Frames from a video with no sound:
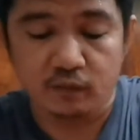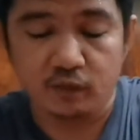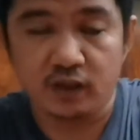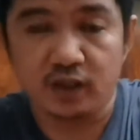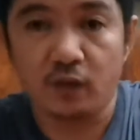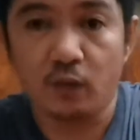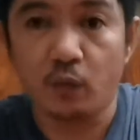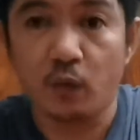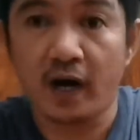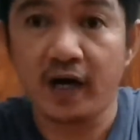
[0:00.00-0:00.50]

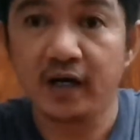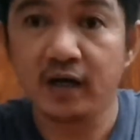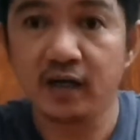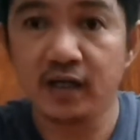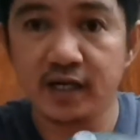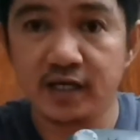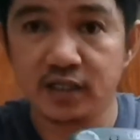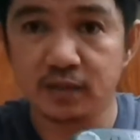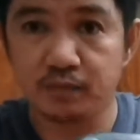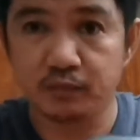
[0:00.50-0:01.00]
With the
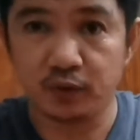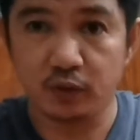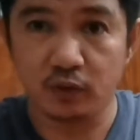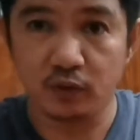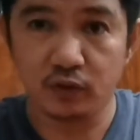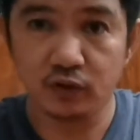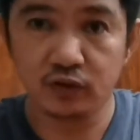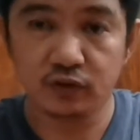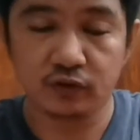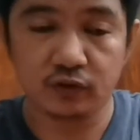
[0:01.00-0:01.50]
Wireless
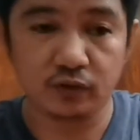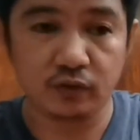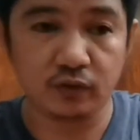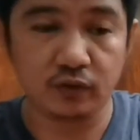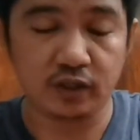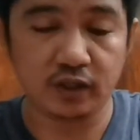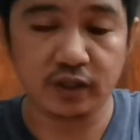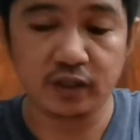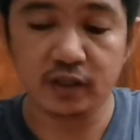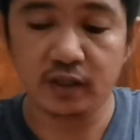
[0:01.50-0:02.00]
Pro
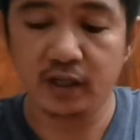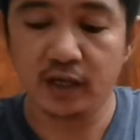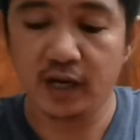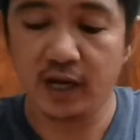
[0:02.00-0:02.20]
Controller